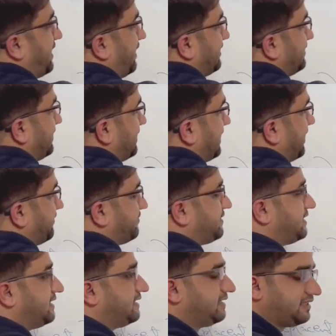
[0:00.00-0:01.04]
on the left
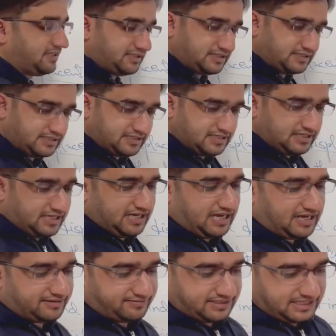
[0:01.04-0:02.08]

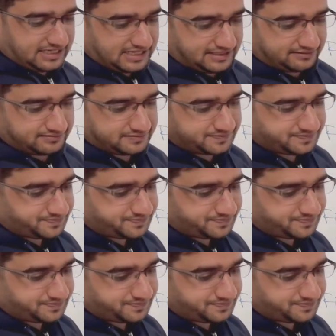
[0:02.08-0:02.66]
I will have